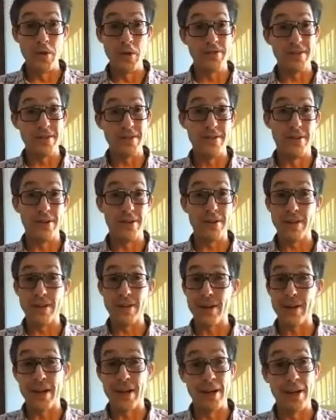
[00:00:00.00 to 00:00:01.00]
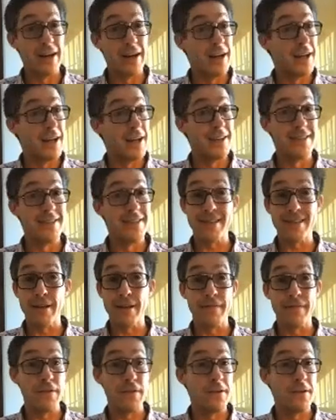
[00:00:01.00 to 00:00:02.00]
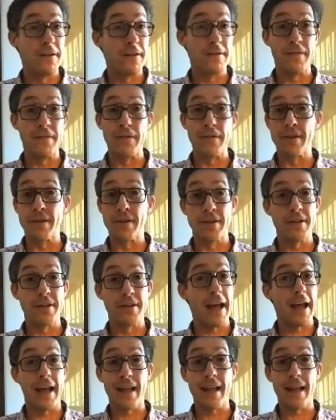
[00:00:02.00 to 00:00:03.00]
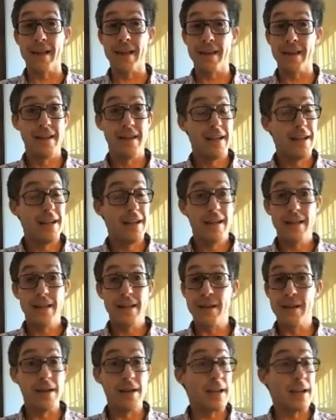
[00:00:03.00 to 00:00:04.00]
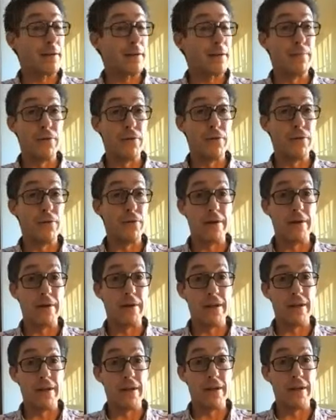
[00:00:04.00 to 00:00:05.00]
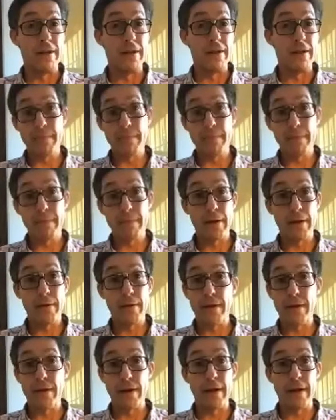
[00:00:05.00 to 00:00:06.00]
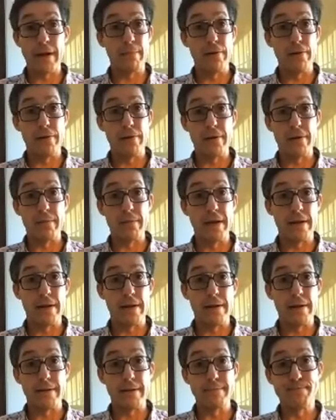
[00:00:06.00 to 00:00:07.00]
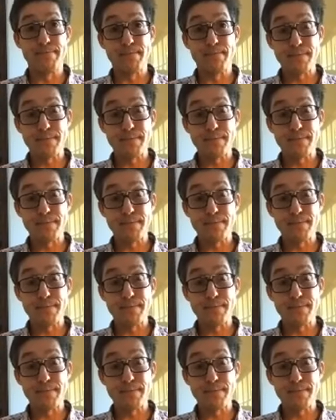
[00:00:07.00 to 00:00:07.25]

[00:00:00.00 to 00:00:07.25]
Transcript: all talk, you know. And if you're a good egg, you're going to get employed immediately. You know, you're going to get employed immediately.